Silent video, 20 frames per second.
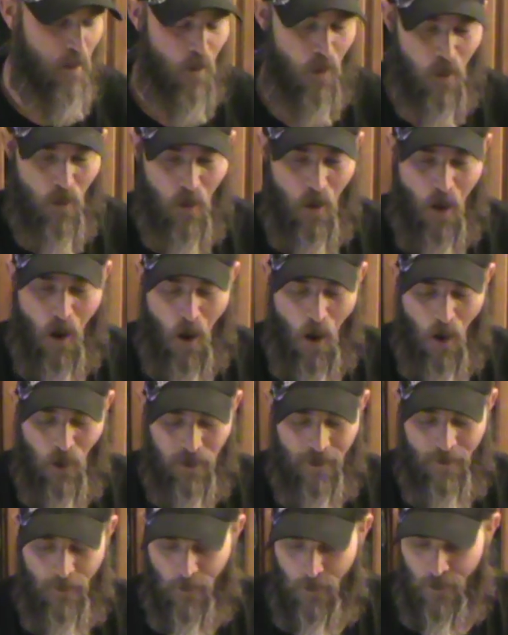will
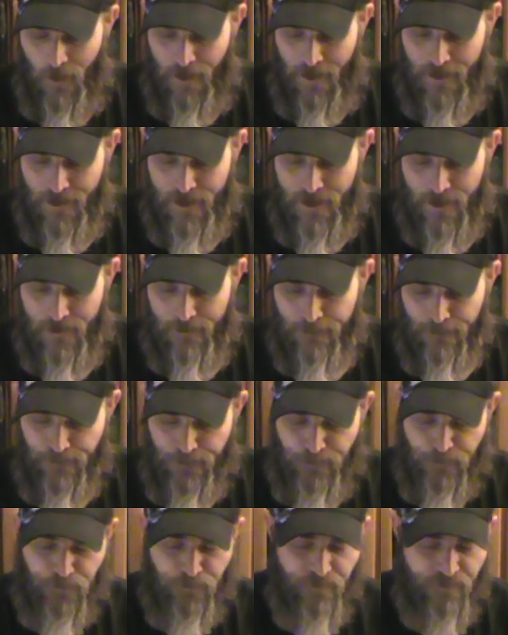alter things.
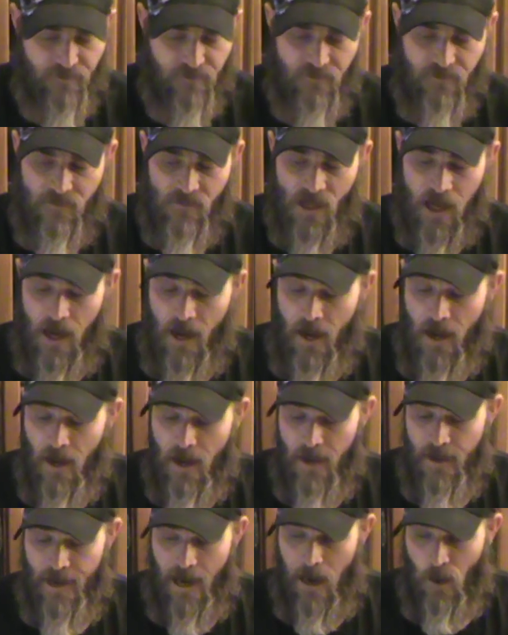
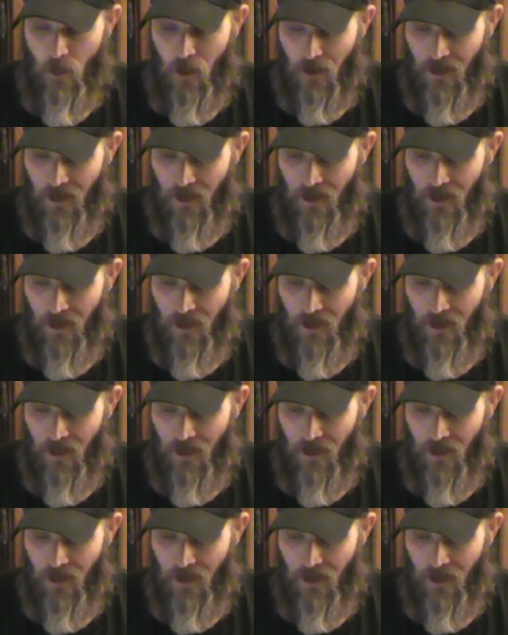Now the